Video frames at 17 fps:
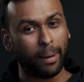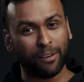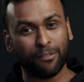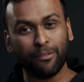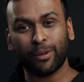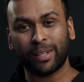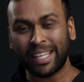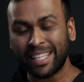
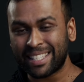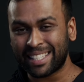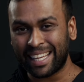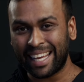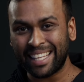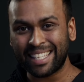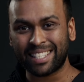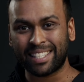but for this
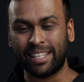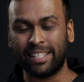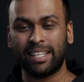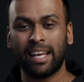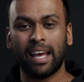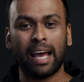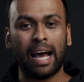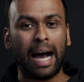
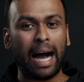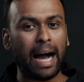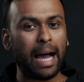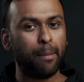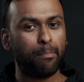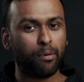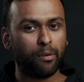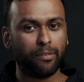instance,
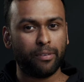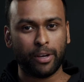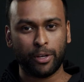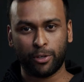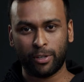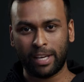I prefer